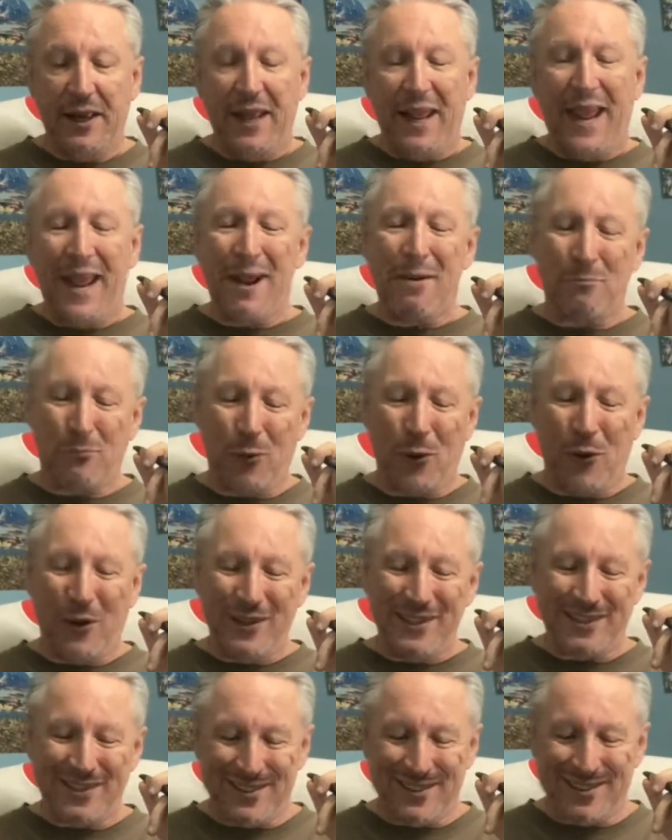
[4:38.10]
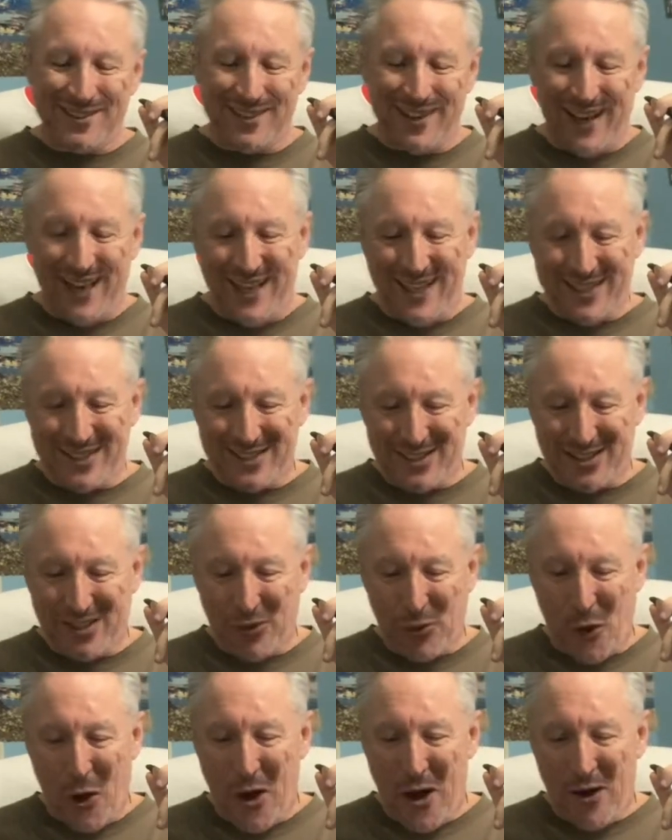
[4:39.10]
Ambroise's last
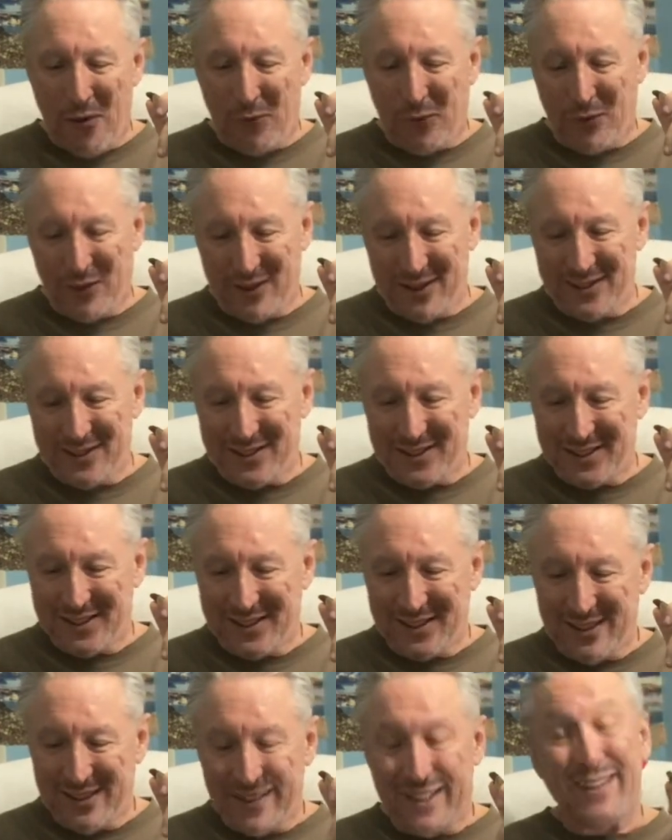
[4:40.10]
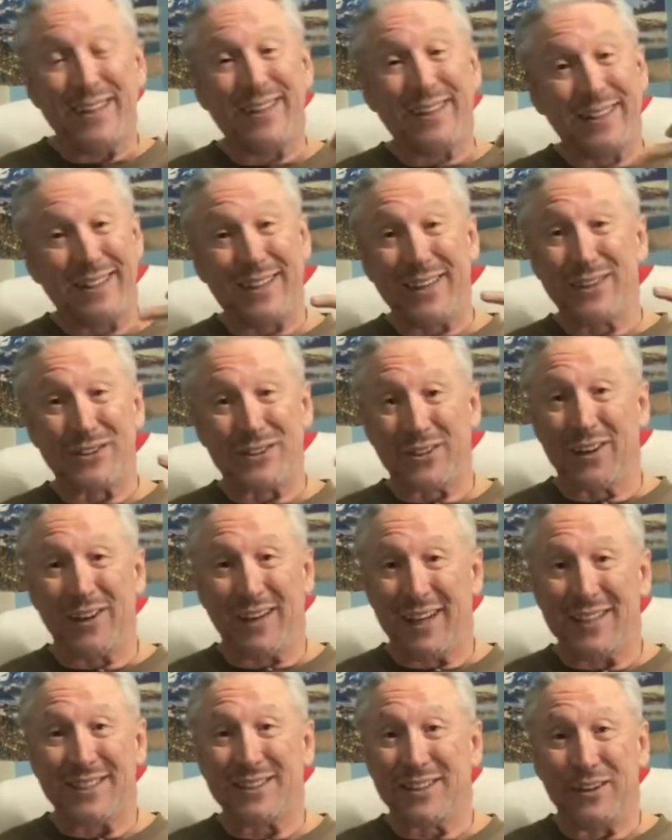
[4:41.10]
thought was, "There's a
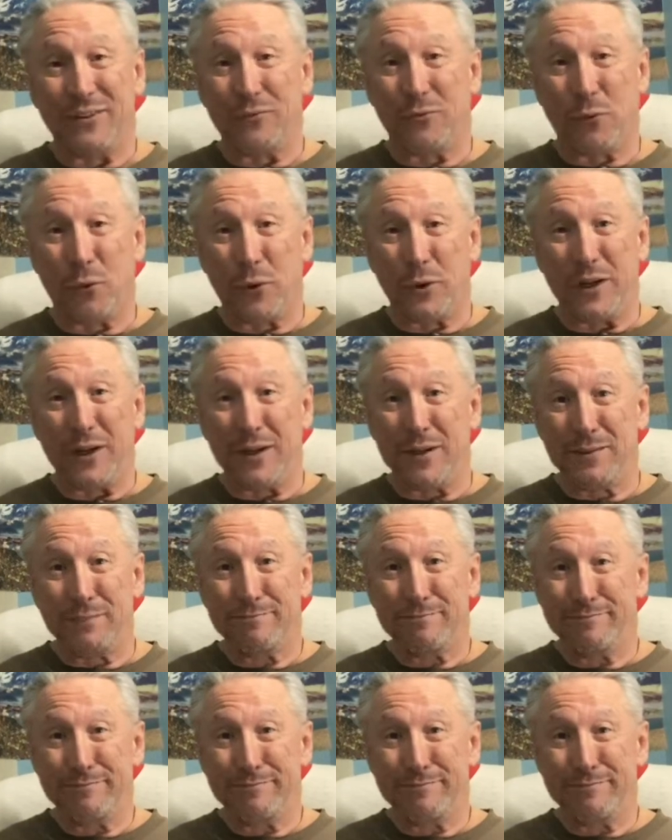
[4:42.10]
lesson for you."